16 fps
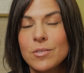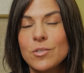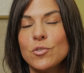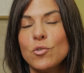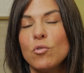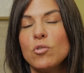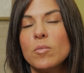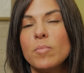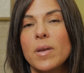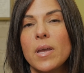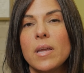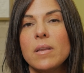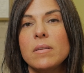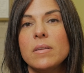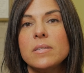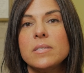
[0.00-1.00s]
Shoulder
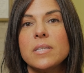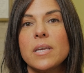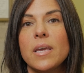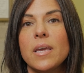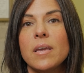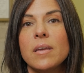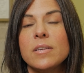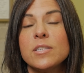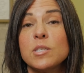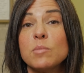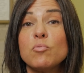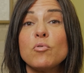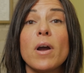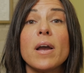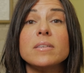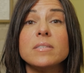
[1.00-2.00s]
pain is a
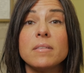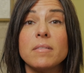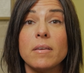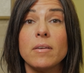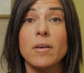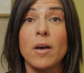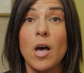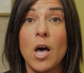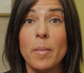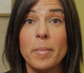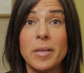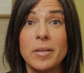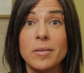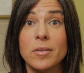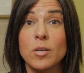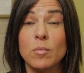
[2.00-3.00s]
surprisingly
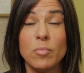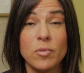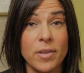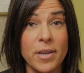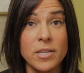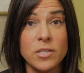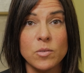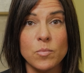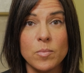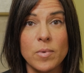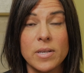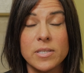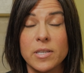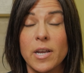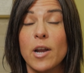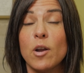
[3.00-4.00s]
common complaint,
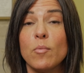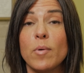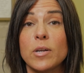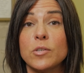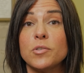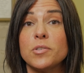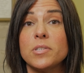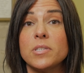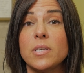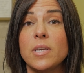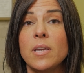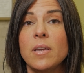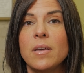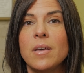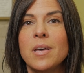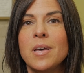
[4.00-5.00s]
as chiropractors
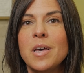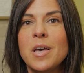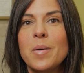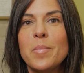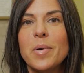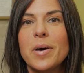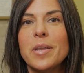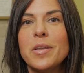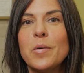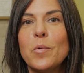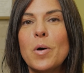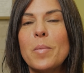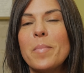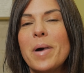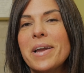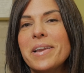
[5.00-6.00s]
see, but
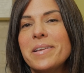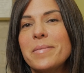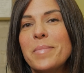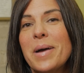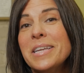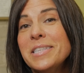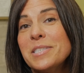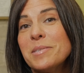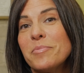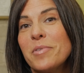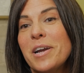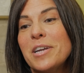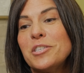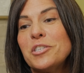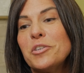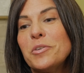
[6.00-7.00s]
what might, might
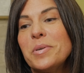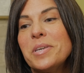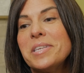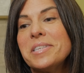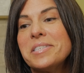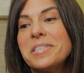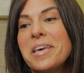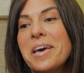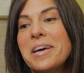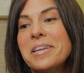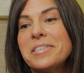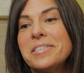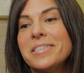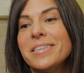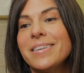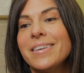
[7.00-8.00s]
surprise you is
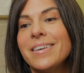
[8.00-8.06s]
that